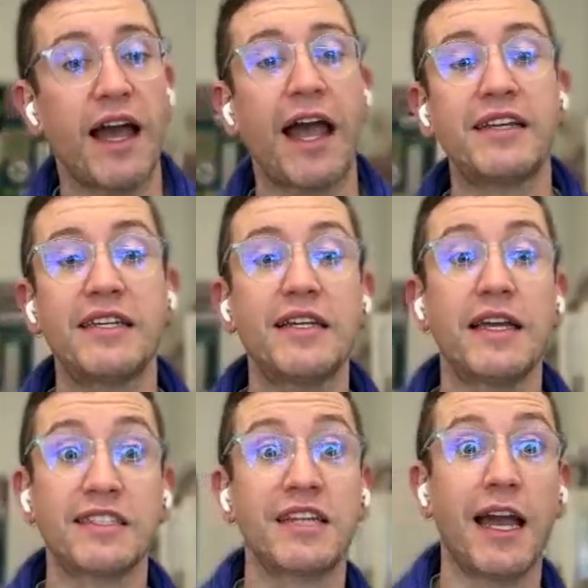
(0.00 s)
I did
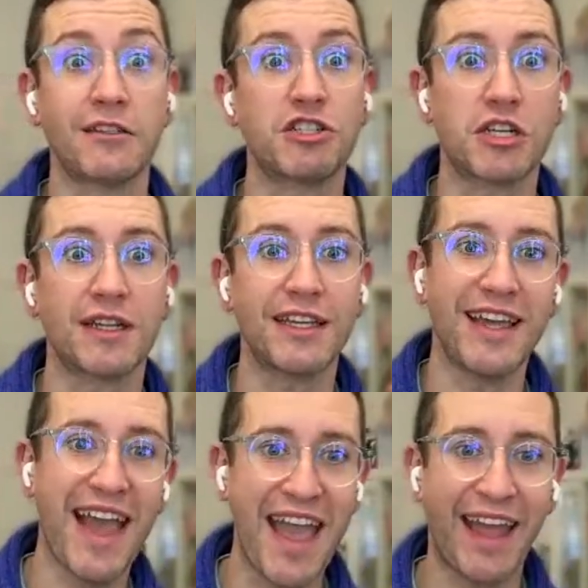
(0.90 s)

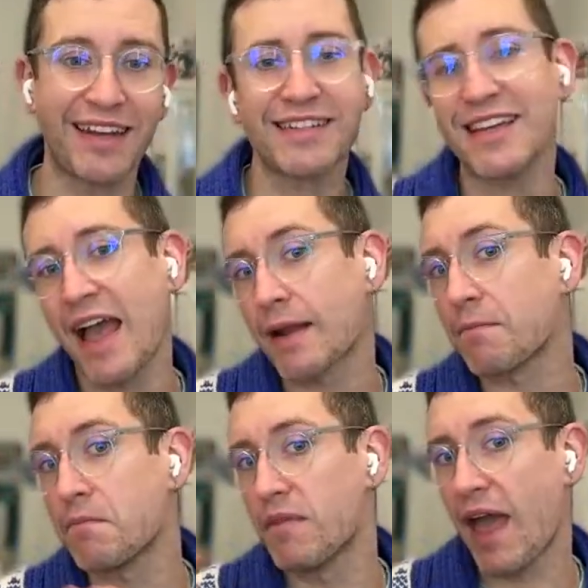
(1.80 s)
intentionally end at a
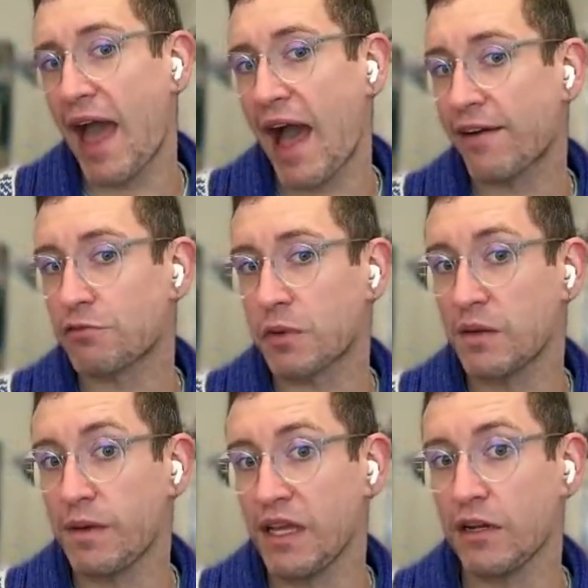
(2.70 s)
half
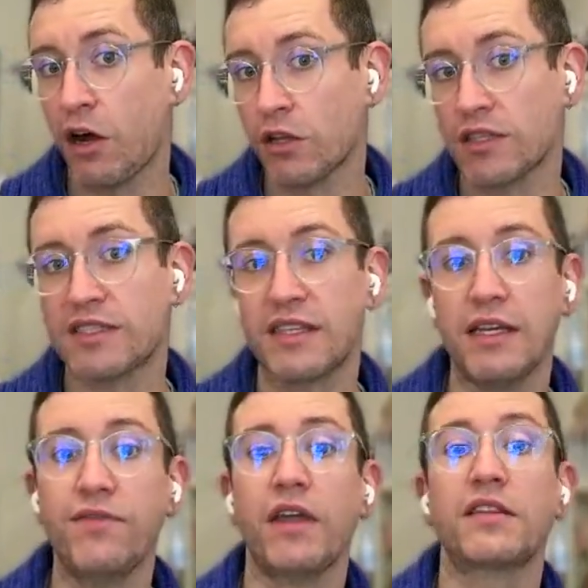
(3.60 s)
repeat on the
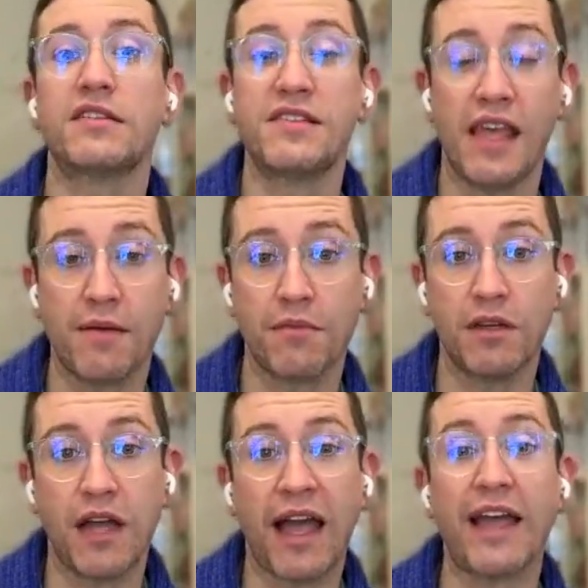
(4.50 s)
sleeve in the same,
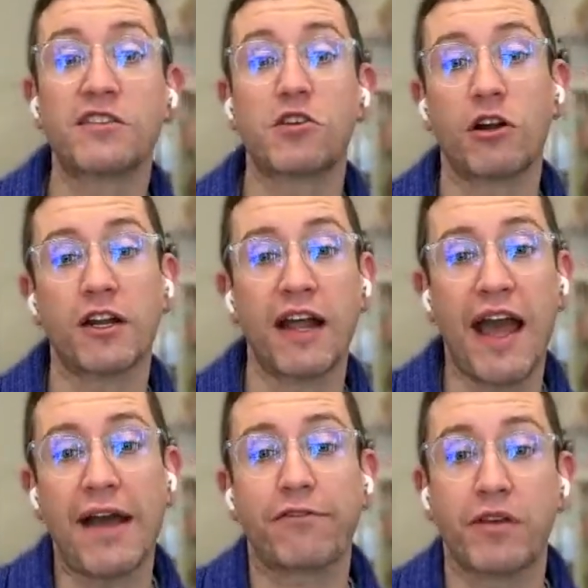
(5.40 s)
I started a
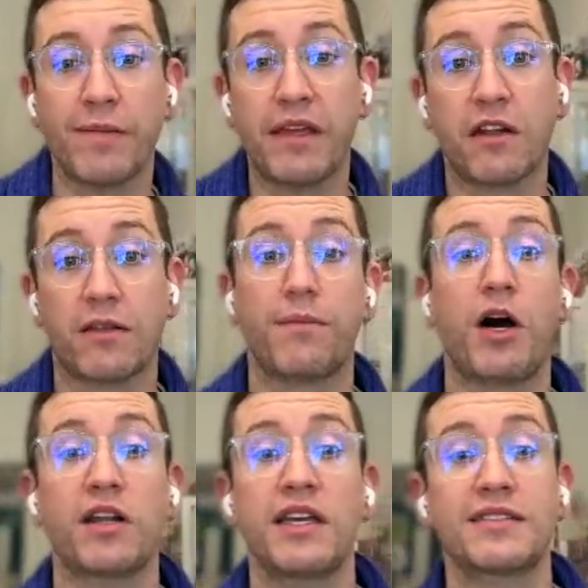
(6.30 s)
half repeat on the
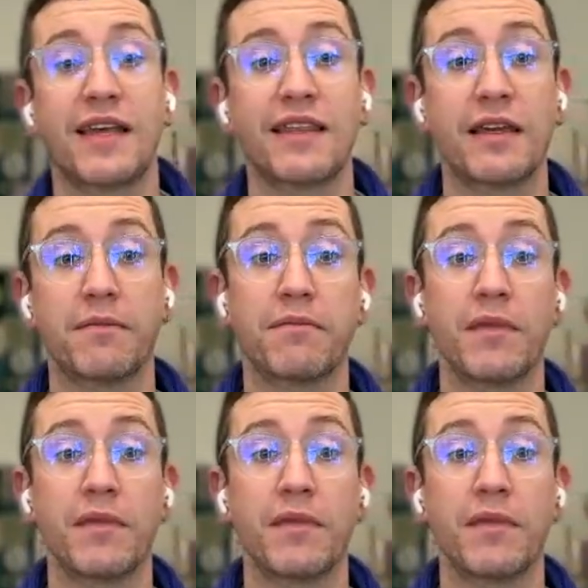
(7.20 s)
body because I think it,